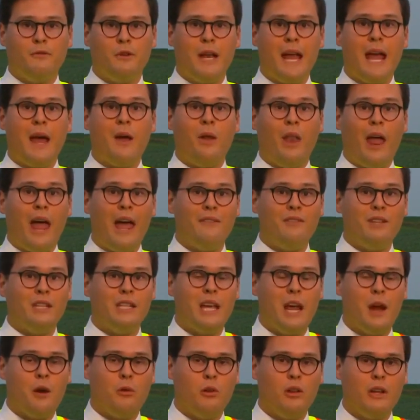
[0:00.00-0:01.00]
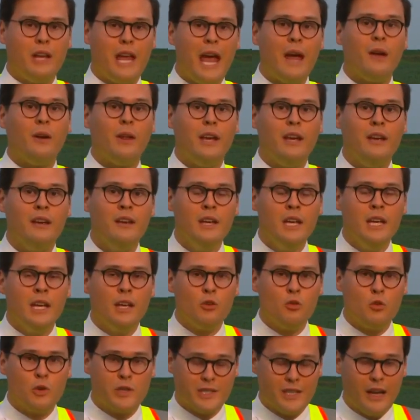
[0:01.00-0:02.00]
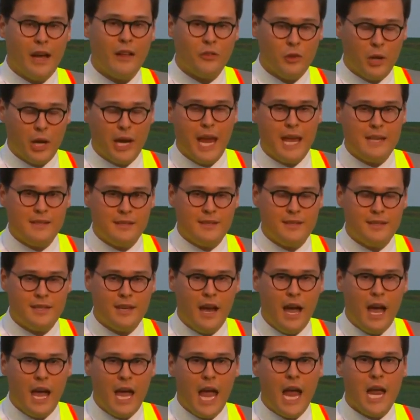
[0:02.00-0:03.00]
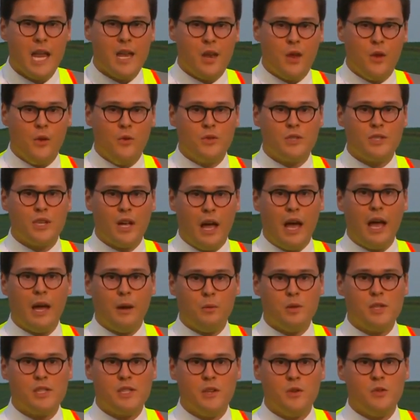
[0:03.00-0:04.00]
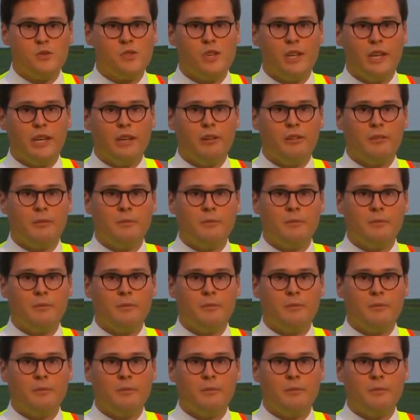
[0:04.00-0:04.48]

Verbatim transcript: But for now, live in Carroll County, Chris Gothner, KCCIA News, Iowa's news